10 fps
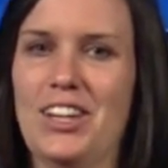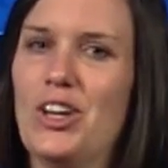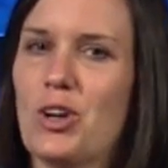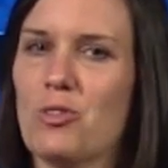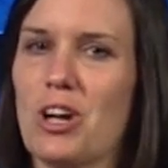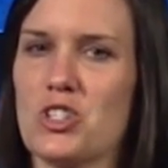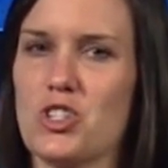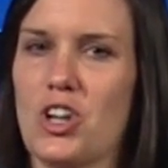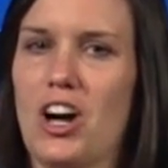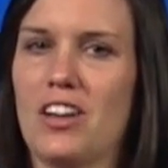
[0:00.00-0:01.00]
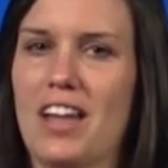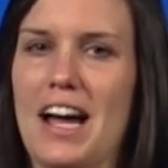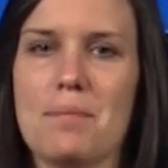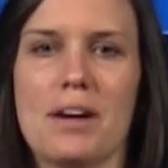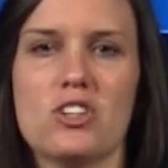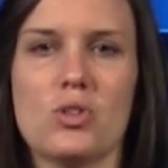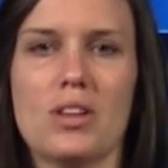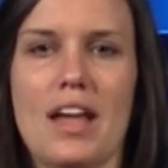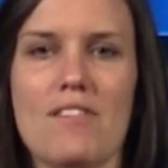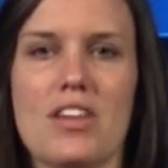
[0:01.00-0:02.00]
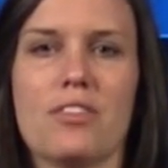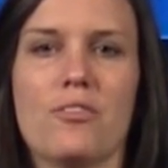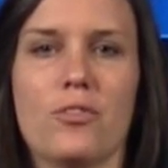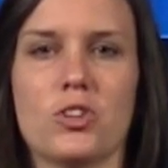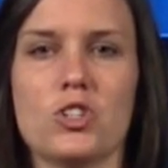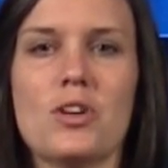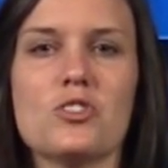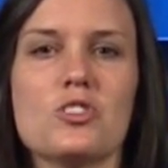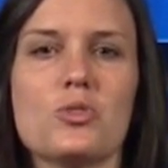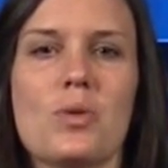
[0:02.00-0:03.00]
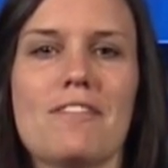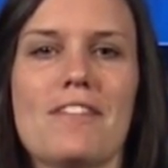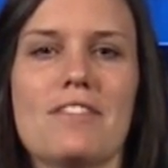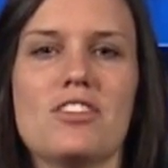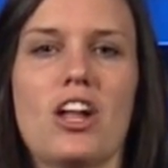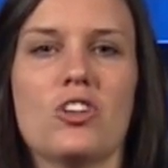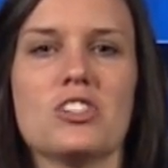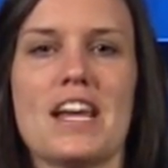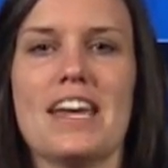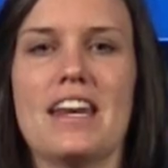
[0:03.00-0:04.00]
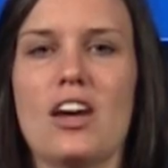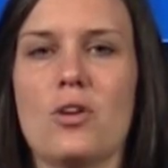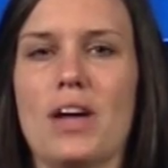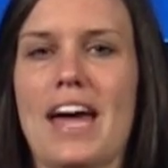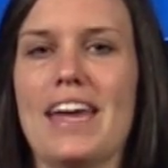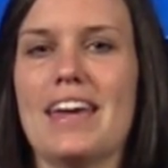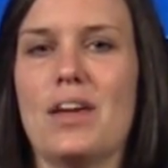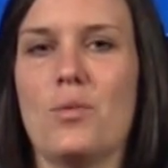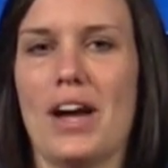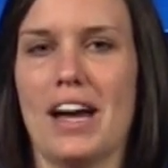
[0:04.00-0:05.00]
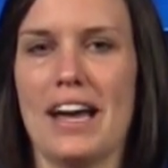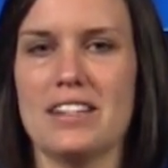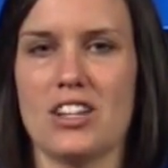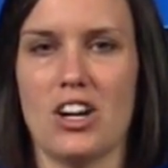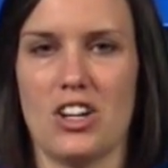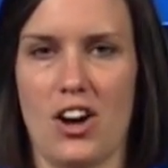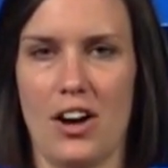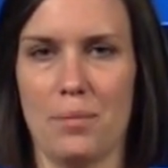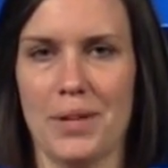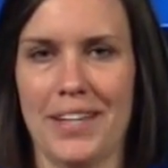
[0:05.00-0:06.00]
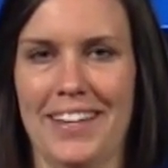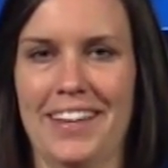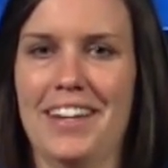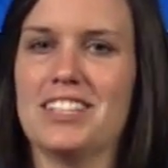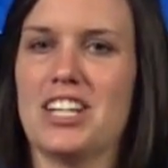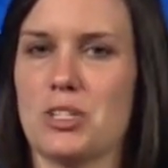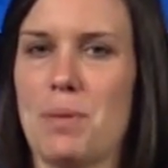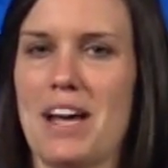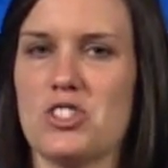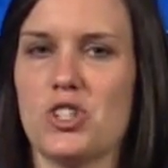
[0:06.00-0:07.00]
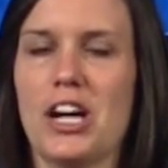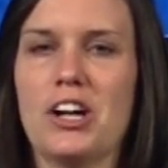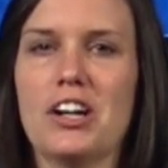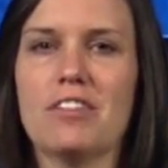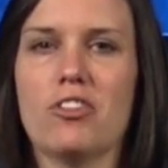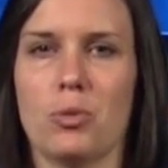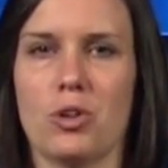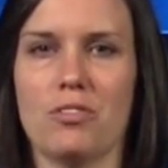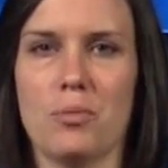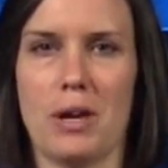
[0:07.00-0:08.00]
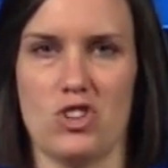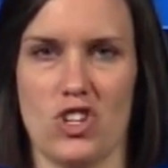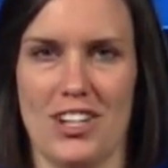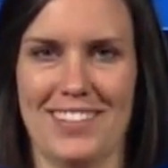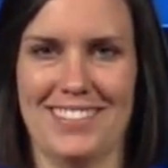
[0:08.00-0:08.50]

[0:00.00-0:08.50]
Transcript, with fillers: You can register online by June 11th for $225 at neokny.com. Talk to Pastor Eric for more information.